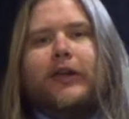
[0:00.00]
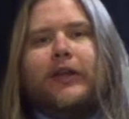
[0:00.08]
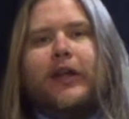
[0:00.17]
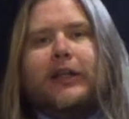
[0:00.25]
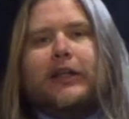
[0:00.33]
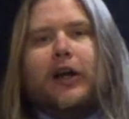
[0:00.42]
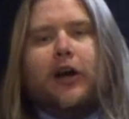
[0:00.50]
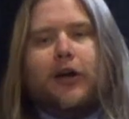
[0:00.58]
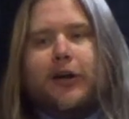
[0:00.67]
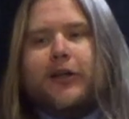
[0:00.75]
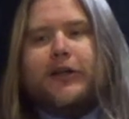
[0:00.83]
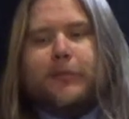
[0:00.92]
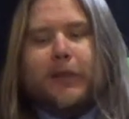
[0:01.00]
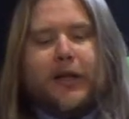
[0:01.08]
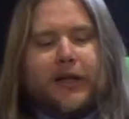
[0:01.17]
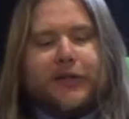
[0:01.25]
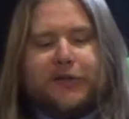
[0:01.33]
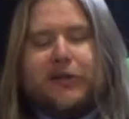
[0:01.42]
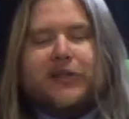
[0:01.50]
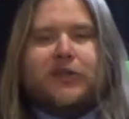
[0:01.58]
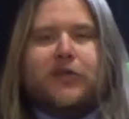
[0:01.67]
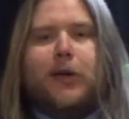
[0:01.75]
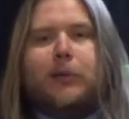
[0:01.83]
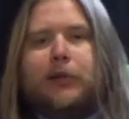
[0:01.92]
that my industry is in
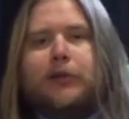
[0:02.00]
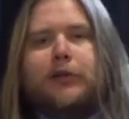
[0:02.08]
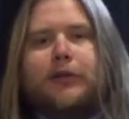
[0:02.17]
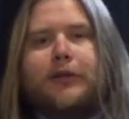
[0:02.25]
trouble.